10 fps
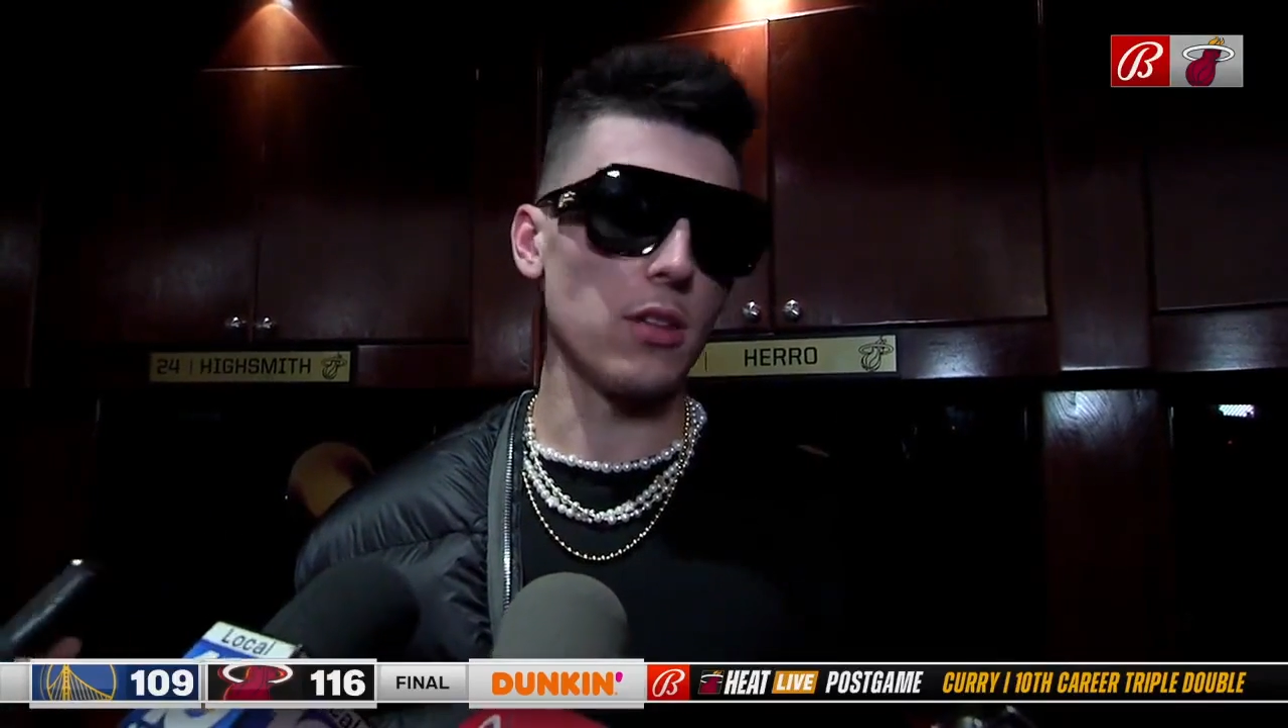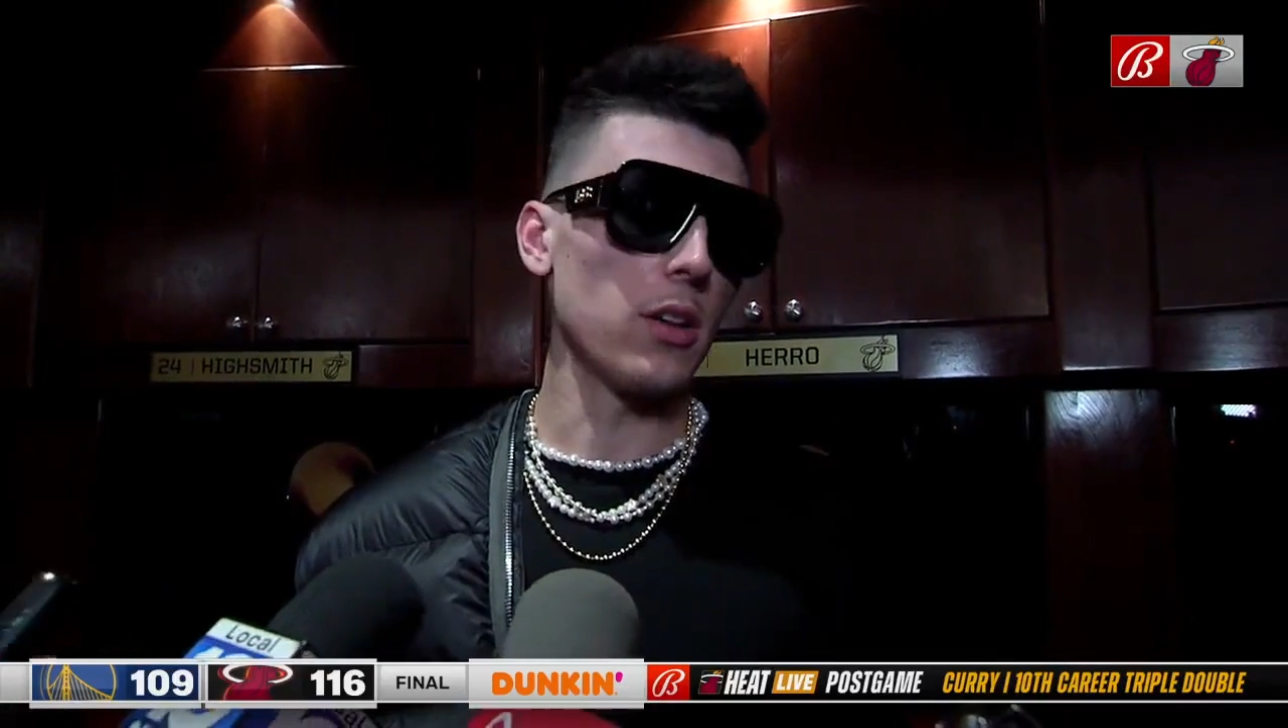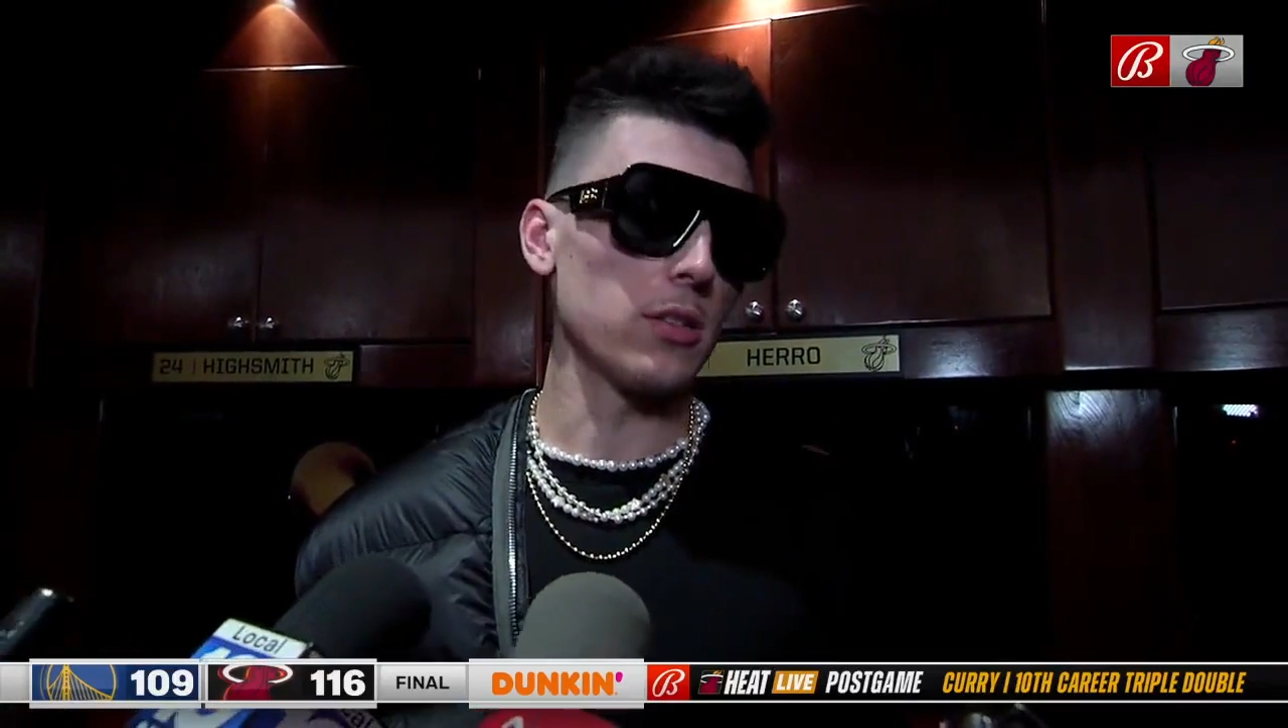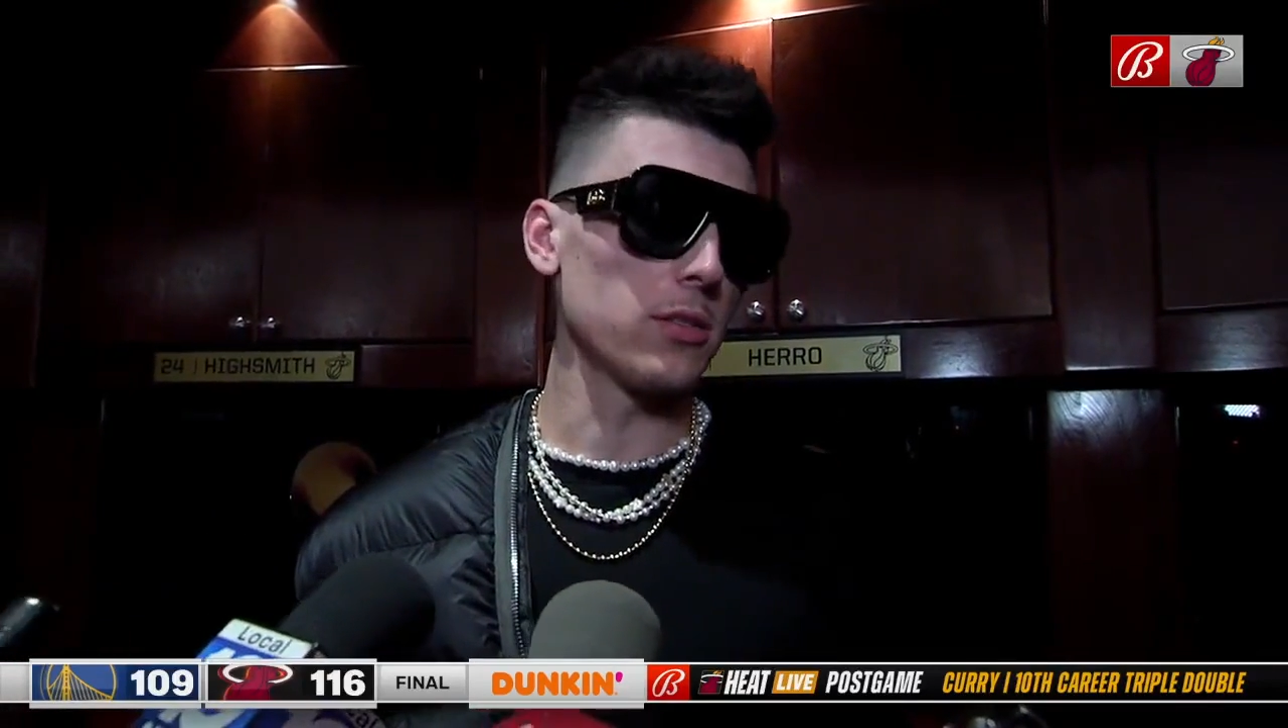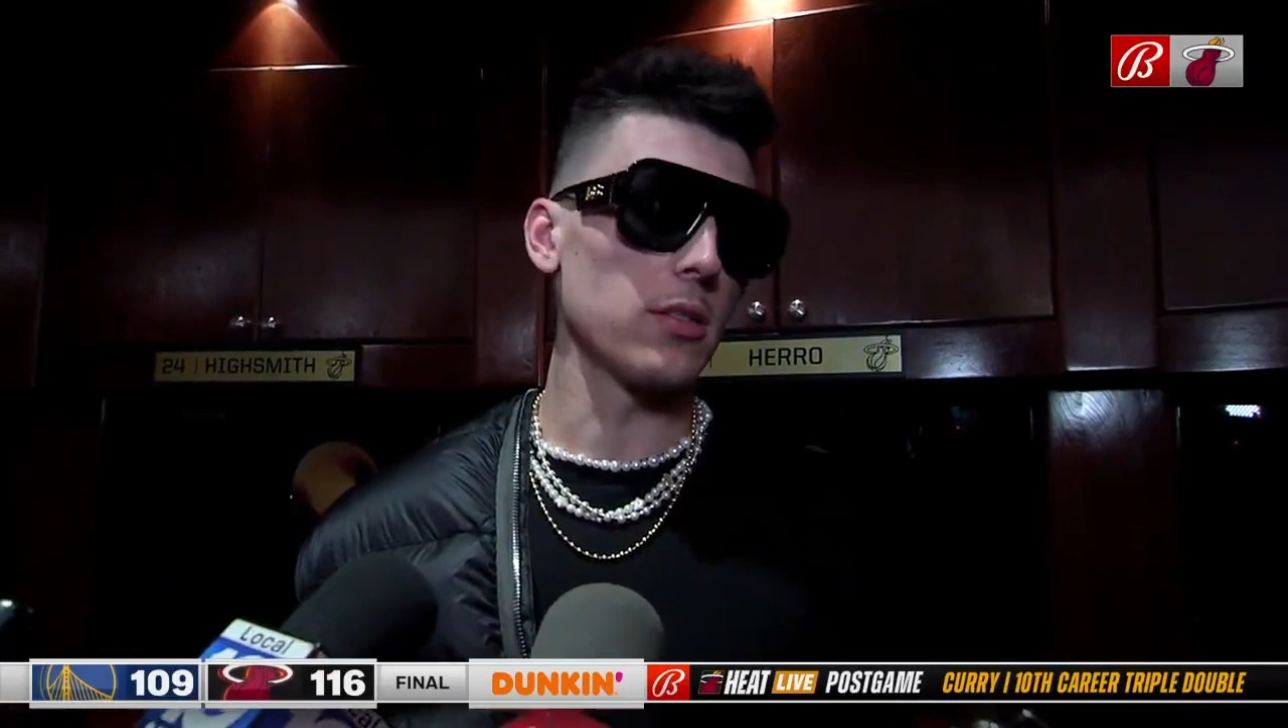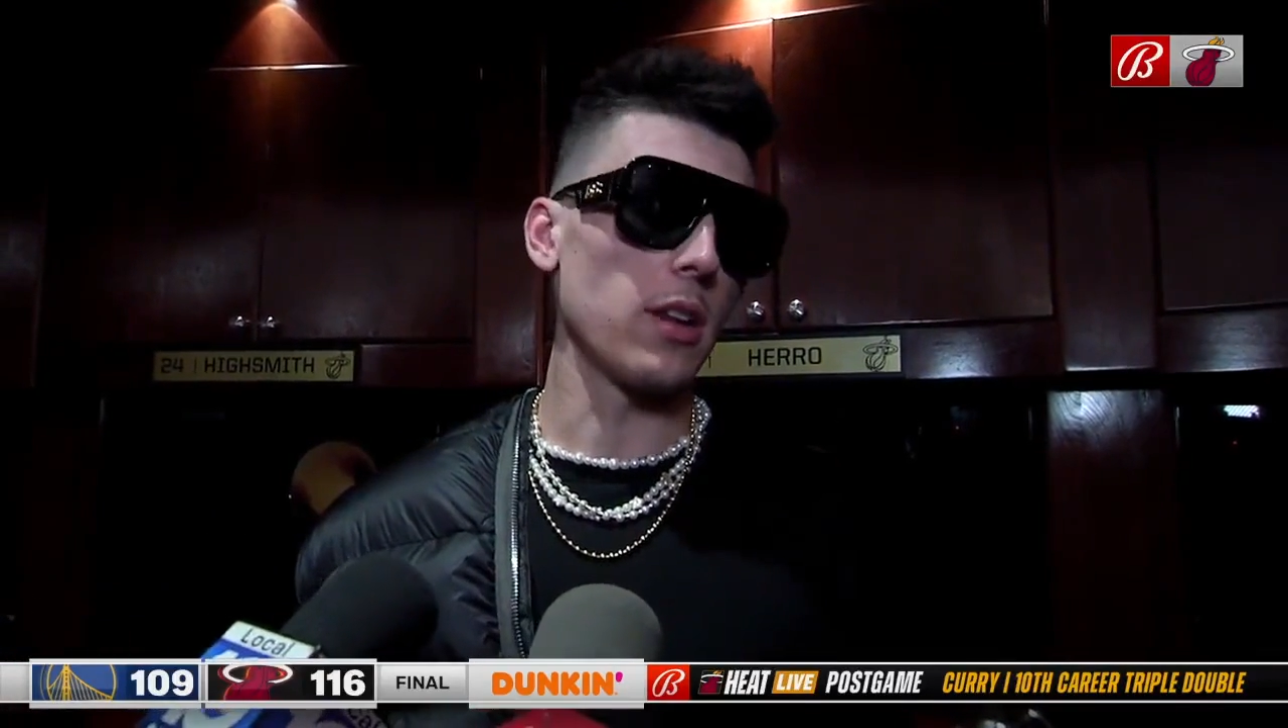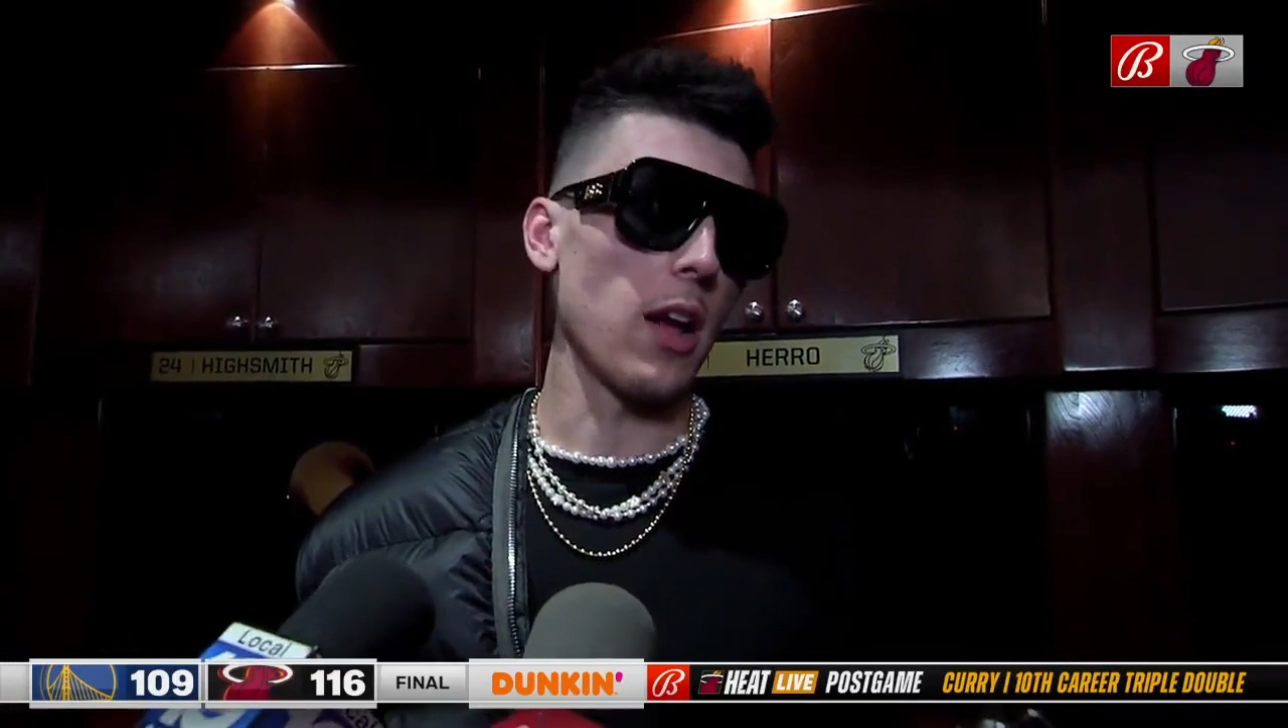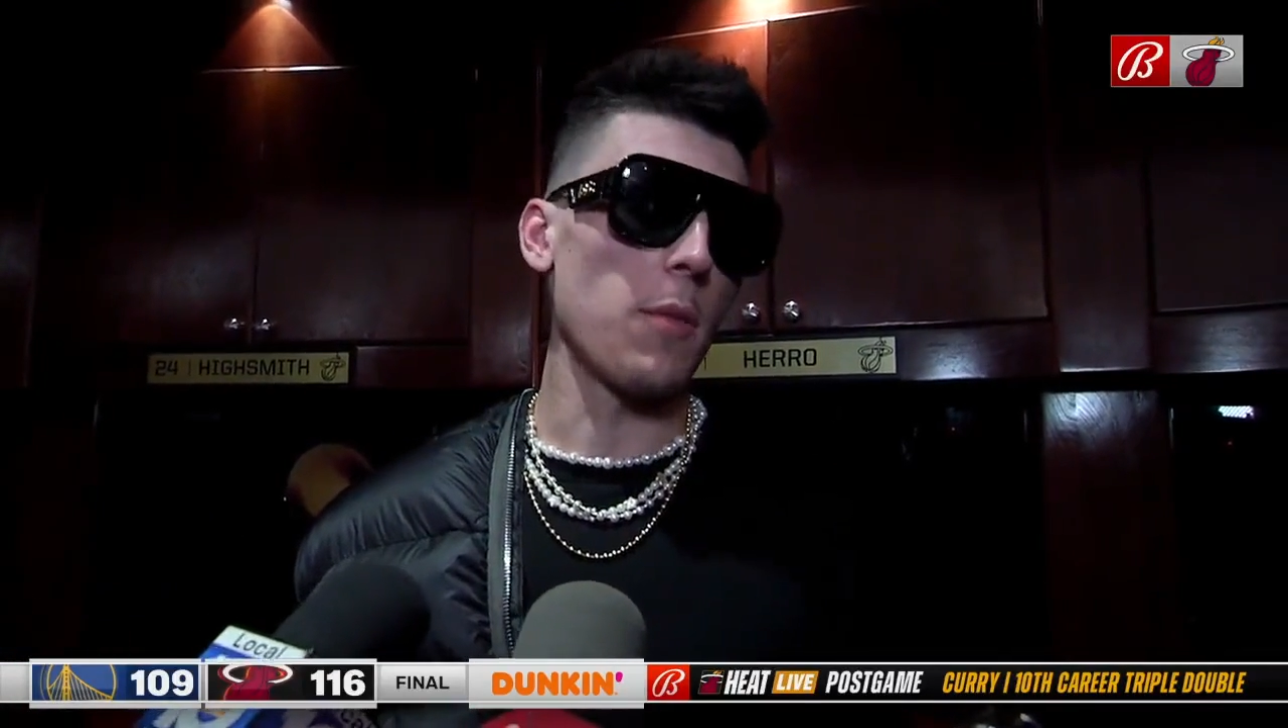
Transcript: long as, like,